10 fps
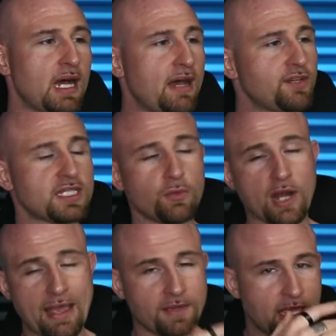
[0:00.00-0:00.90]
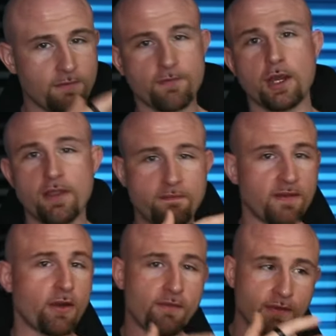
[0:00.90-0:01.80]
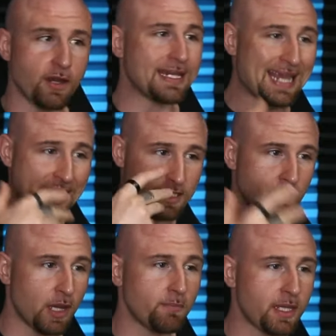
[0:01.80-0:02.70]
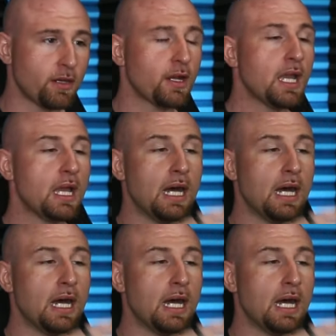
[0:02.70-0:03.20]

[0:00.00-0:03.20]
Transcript: Obviously, we're having a very, very, very nice pump here.